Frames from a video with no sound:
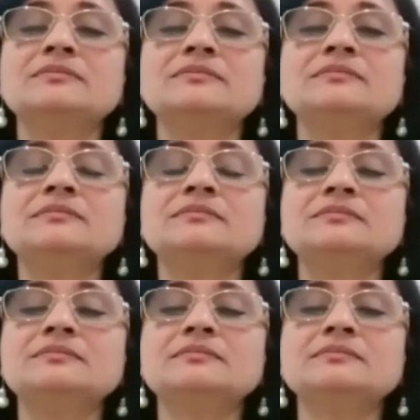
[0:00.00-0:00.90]

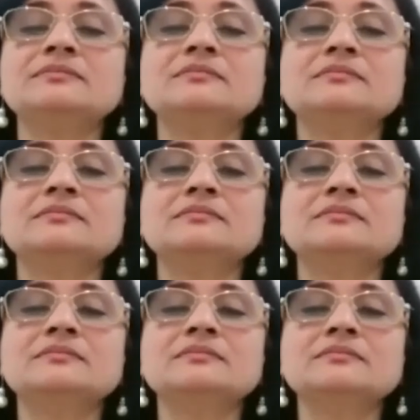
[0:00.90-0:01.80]

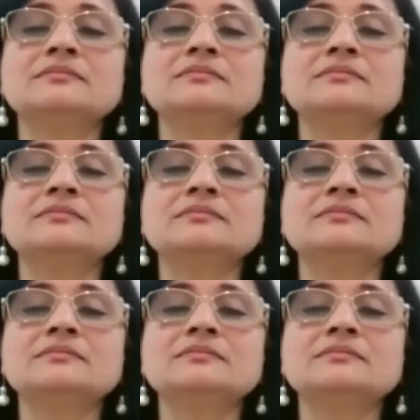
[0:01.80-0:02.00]
Nothing is said.